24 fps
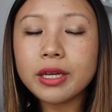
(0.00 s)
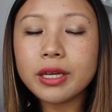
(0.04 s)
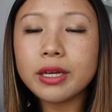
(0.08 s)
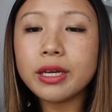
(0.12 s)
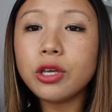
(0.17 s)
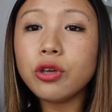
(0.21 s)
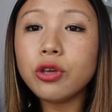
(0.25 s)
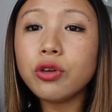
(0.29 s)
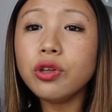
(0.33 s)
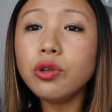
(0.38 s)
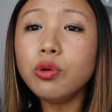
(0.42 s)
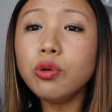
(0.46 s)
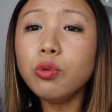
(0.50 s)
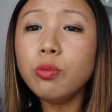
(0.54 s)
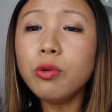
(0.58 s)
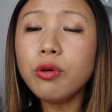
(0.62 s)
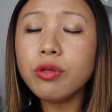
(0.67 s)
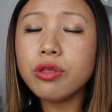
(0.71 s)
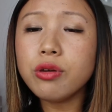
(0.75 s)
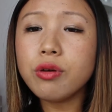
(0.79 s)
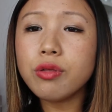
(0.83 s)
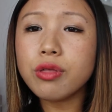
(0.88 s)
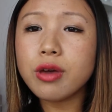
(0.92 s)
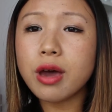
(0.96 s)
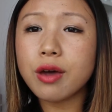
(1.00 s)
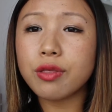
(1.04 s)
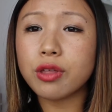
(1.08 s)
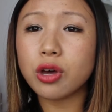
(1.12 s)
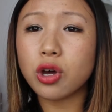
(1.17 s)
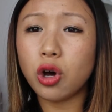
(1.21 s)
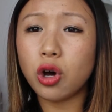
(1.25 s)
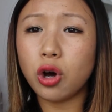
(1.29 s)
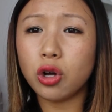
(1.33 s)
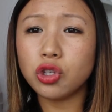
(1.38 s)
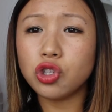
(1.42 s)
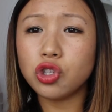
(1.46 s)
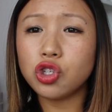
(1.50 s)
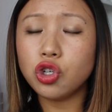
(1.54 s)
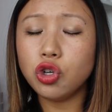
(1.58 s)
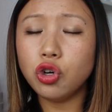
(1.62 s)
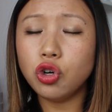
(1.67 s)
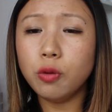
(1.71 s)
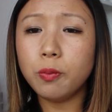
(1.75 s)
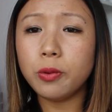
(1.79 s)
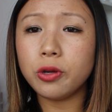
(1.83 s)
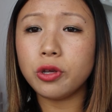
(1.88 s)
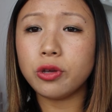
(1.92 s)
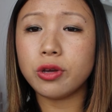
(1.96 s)
you can almost use it as a
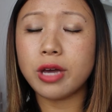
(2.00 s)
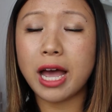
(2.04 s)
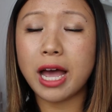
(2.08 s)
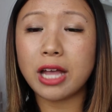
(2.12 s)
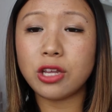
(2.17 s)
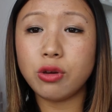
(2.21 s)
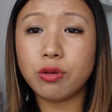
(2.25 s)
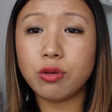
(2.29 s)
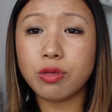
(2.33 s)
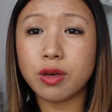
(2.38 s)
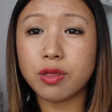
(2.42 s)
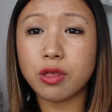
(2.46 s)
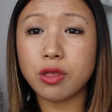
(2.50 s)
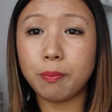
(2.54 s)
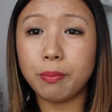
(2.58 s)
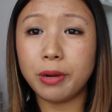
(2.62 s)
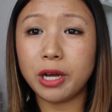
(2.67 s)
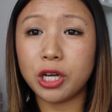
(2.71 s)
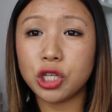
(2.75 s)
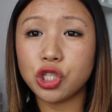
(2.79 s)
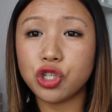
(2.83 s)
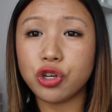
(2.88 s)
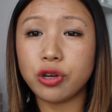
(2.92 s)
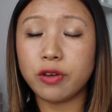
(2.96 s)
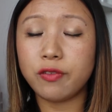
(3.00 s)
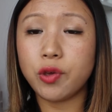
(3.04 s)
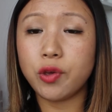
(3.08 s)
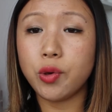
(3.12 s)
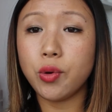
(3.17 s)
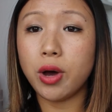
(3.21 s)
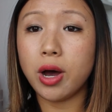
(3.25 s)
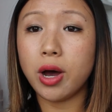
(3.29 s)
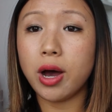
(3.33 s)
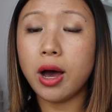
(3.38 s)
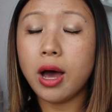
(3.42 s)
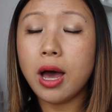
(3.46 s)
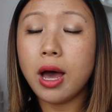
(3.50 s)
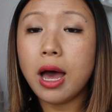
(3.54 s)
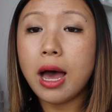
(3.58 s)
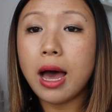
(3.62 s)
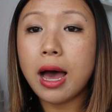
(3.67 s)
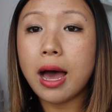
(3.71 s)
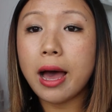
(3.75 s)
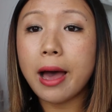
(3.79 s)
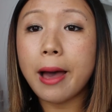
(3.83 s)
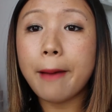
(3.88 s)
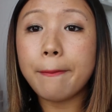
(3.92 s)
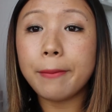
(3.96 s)
contour, but you can use it as a blusher if you are
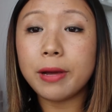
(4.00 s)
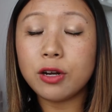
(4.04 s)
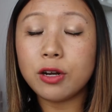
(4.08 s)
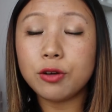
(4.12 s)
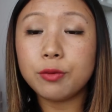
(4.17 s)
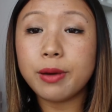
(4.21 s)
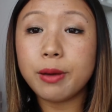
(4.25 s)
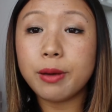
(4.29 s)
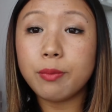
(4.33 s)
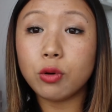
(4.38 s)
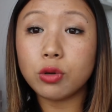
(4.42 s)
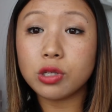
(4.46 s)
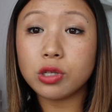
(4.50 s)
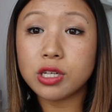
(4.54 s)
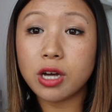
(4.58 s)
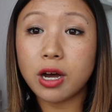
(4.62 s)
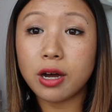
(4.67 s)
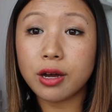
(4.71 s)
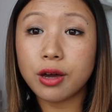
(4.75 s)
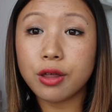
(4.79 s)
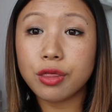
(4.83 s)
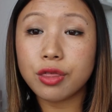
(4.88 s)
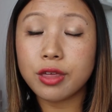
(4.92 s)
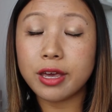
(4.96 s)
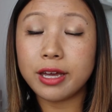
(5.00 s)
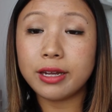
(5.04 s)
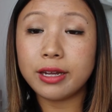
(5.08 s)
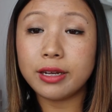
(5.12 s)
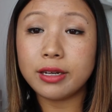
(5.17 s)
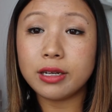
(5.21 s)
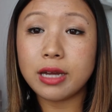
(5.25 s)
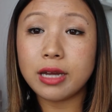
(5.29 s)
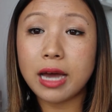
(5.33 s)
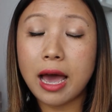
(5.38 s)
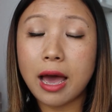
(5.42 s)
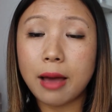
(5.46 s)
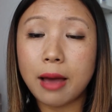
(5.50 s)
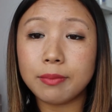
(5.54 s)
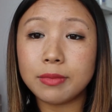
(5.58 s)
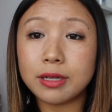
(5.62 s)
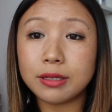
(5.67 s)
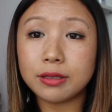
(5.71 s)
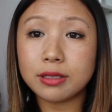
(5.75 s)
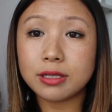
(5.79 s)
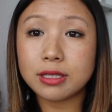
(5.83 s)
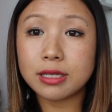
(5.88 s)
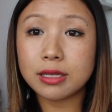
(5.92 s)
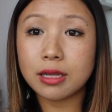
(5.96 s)
a little bit more darker skinned
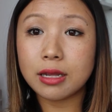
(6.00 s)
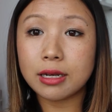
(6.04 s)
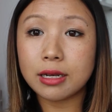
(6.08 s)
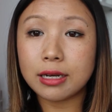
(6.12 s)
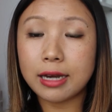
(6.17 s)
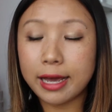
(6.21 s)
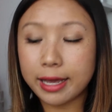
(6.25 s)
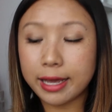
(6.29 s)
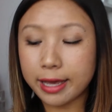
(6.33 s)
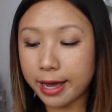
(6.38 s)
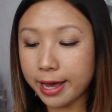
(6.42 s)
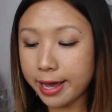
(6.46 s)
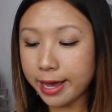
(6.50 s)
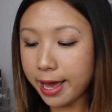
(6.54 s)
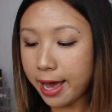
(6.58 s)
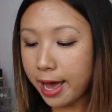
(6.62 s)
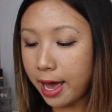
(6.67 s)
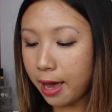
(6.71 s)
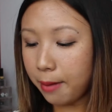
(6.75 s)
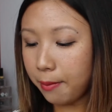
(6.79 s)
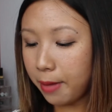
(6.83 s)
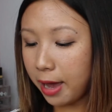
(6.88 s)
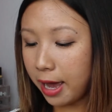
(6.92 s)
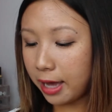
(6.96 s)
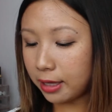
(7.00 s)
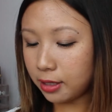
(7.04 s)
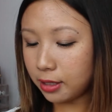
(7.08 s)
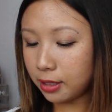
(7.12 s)
like I am. And